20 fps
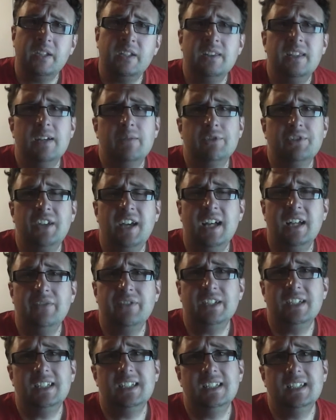there was kind of
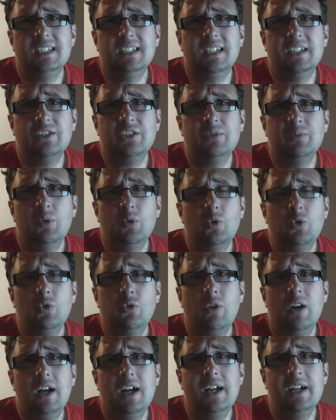a, a small
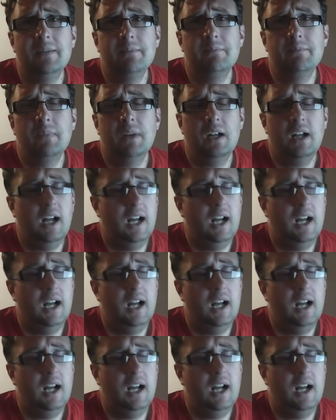crime